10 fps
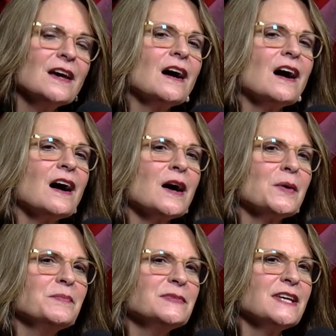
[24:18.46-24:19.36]

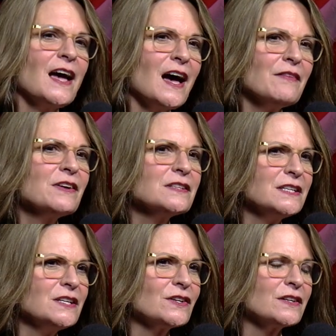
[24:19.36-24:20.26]
To have a
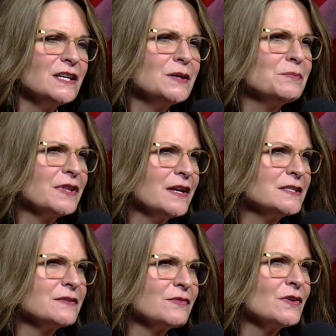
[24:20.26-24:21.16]
leader in
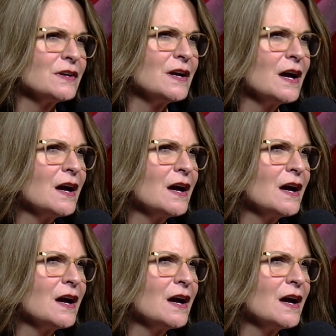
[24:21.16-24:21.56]
place for